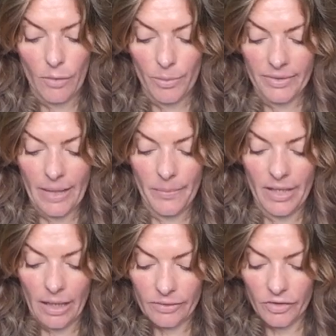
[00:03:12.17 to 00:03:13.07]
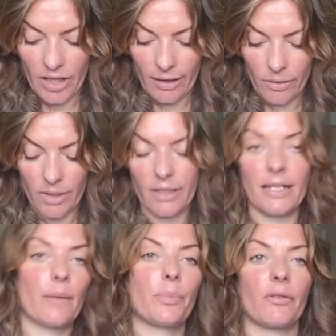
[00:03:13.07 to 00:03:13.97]
We'll then be able to channel in the
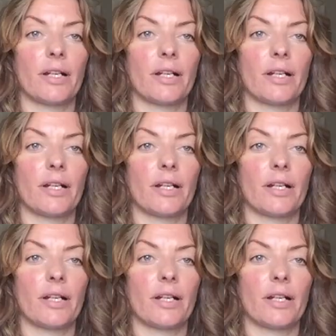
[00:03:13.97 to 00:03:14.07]
Emperor